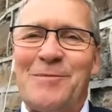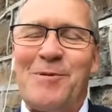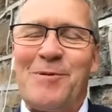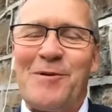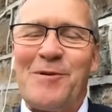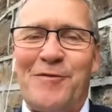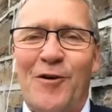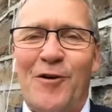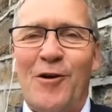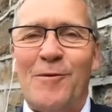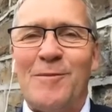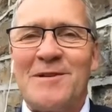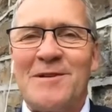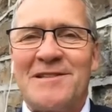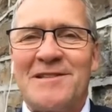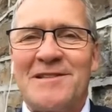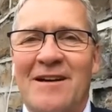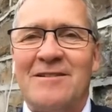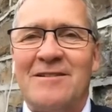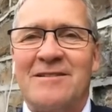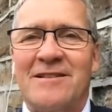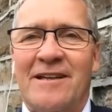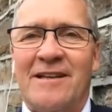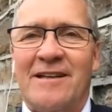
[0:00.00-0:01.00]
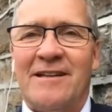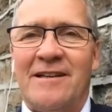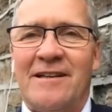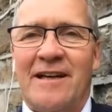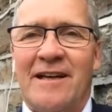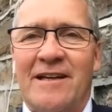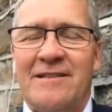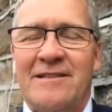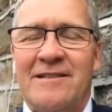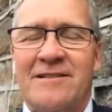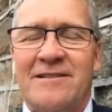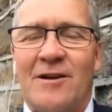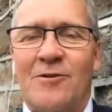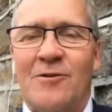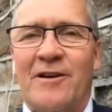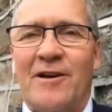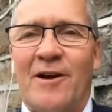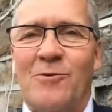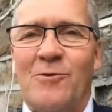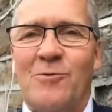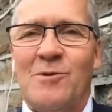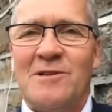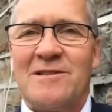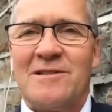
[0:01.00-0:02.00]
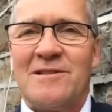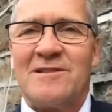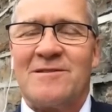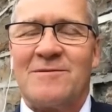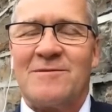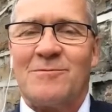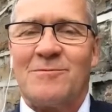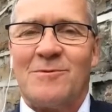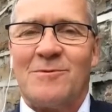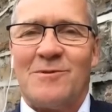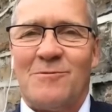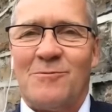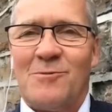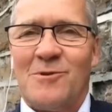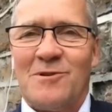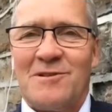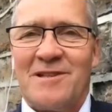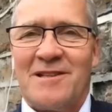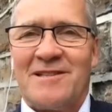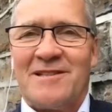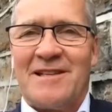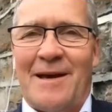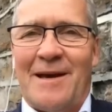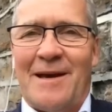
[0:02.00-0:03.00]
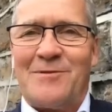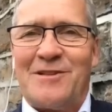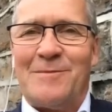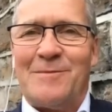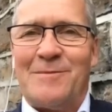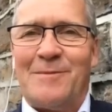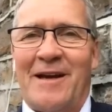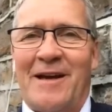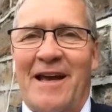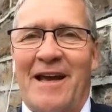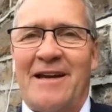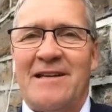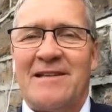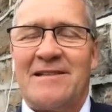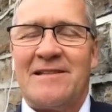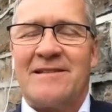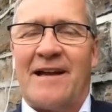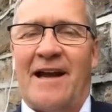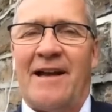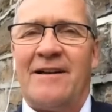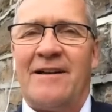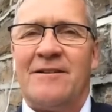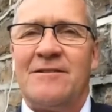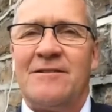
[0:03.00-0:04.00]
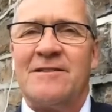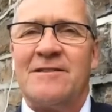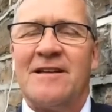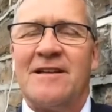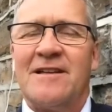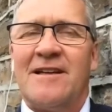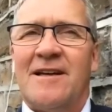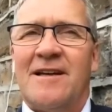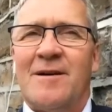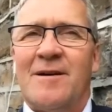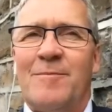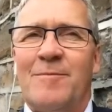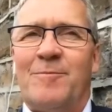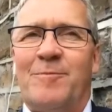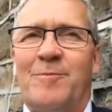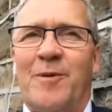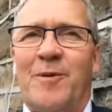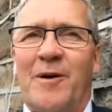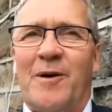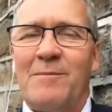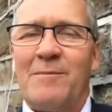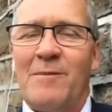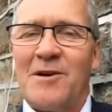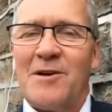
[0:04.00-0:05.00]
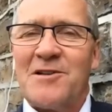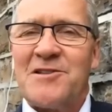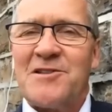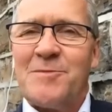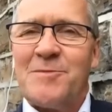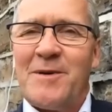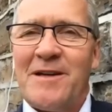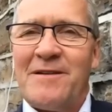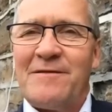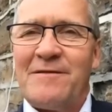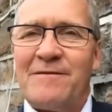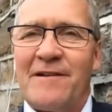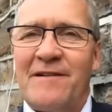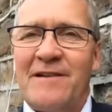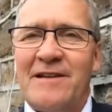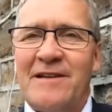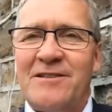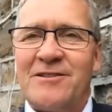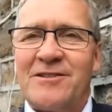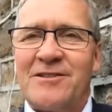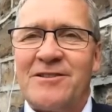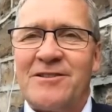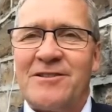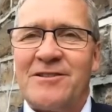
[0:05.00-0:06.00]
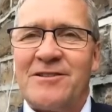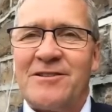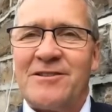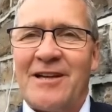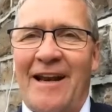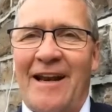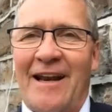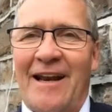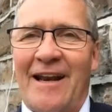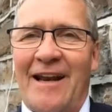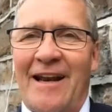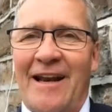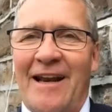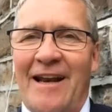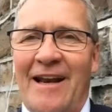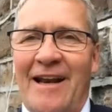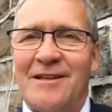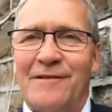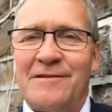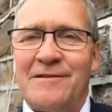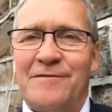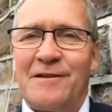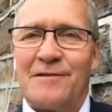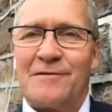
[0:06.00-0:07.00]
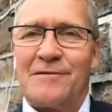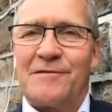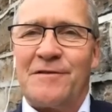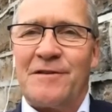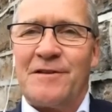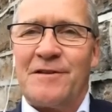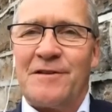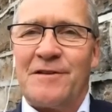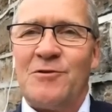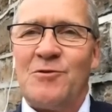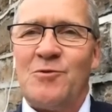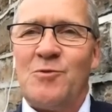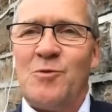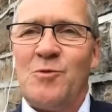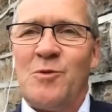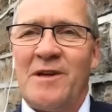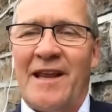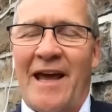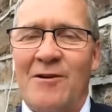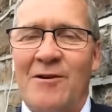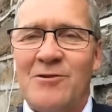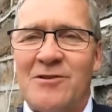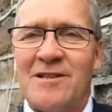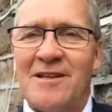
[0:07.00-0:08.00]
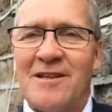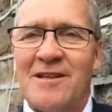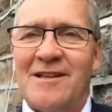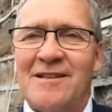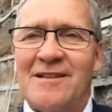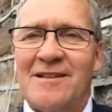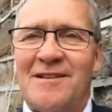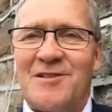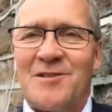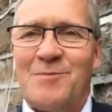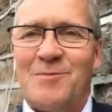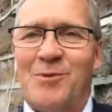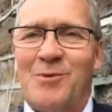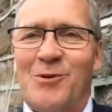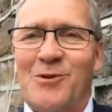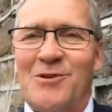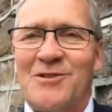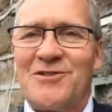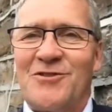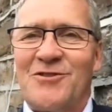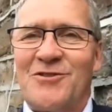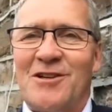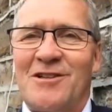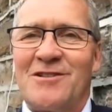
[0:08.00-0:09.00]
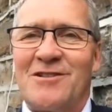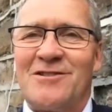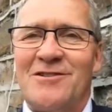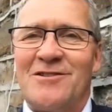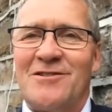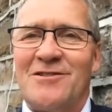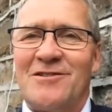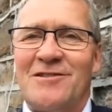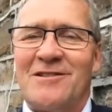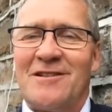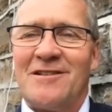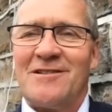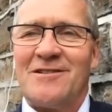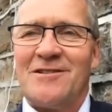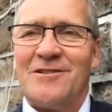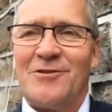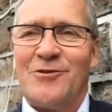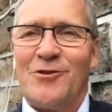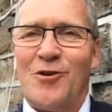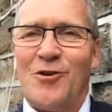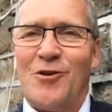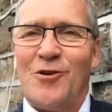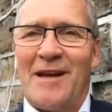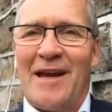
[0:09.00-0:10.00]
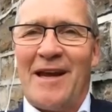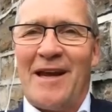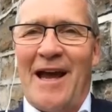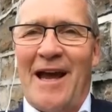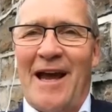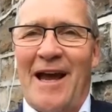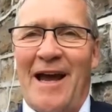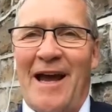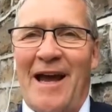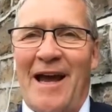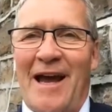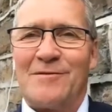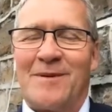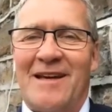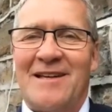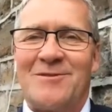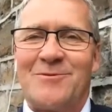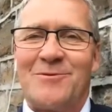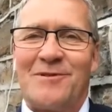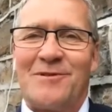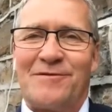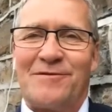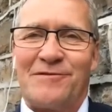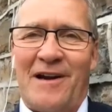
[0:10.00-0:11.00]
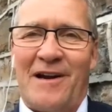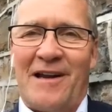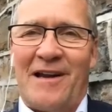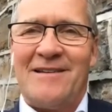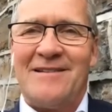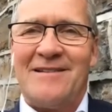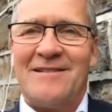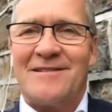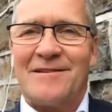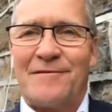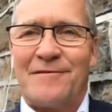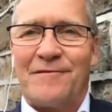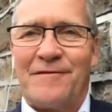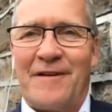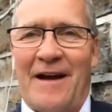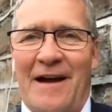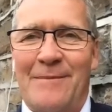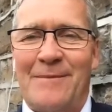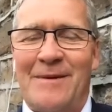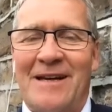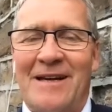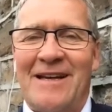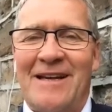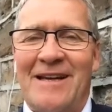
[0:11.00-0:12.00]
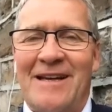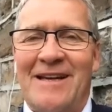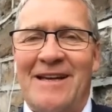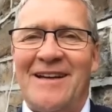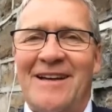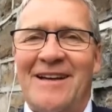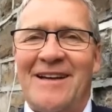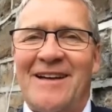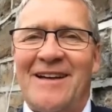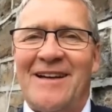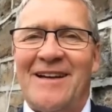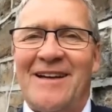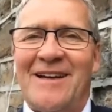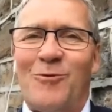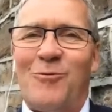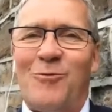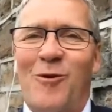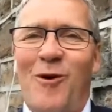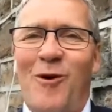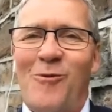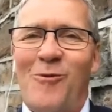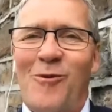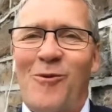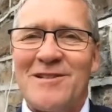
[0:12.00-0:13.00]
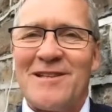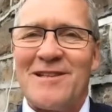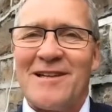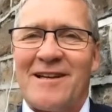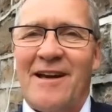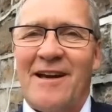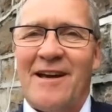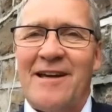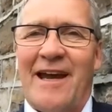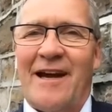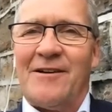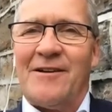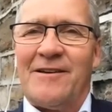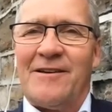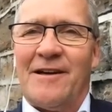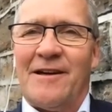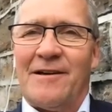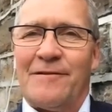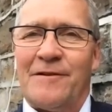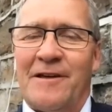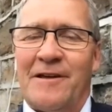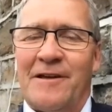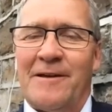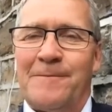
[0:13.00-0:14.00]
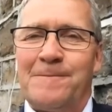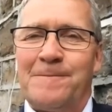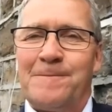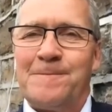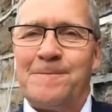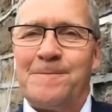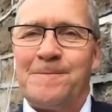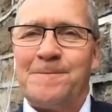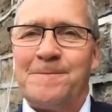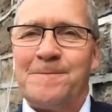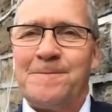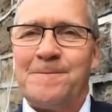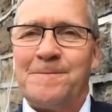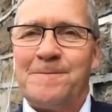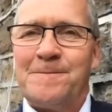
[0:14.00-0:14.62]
the performance out in, in Tokyo was was exceptional by any standard. But it must have been very challenging and very difficult for you without the support structures that you'd normally have in place with friends and family. What was it like out there for you?